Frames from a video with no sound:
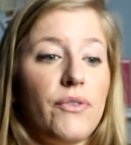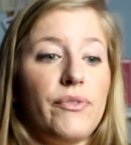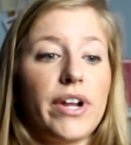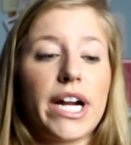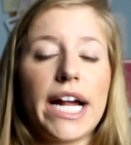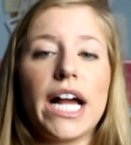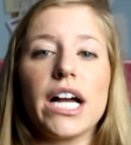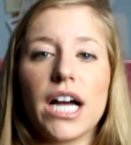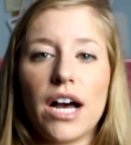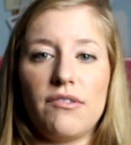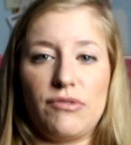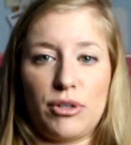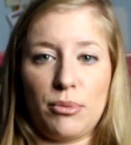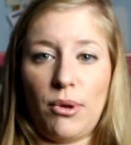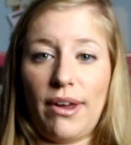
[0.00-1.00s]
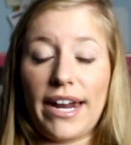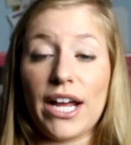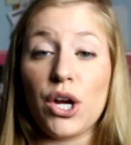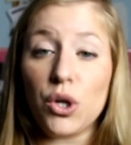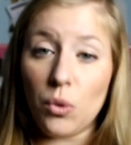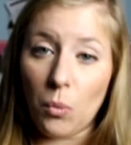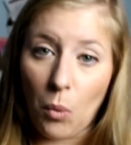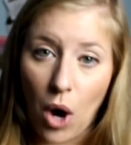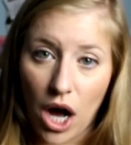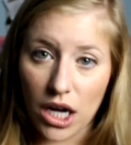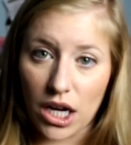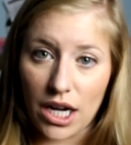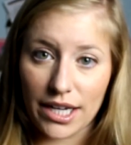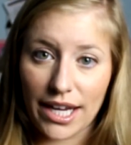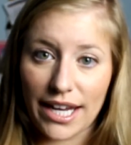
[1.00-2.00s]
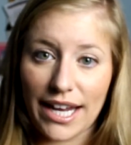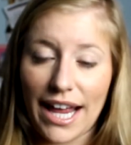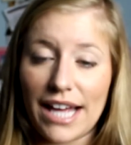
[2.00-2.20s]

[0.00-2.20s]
very uncomfortable and I couldn't walk on it.